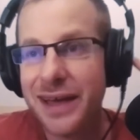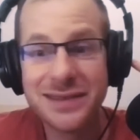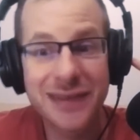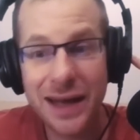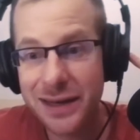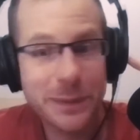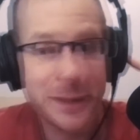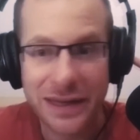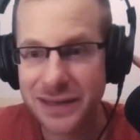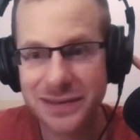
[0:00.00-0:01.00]
it's not going to
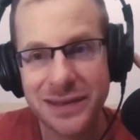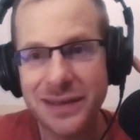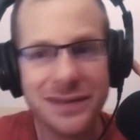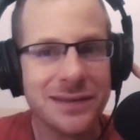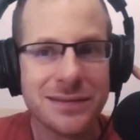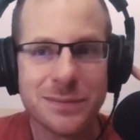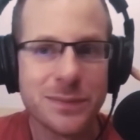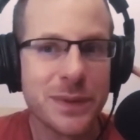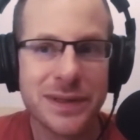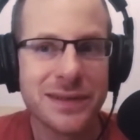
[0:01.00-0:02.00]
be easy
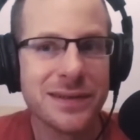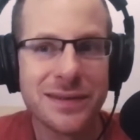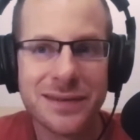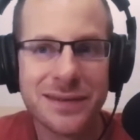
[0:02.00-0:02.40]
but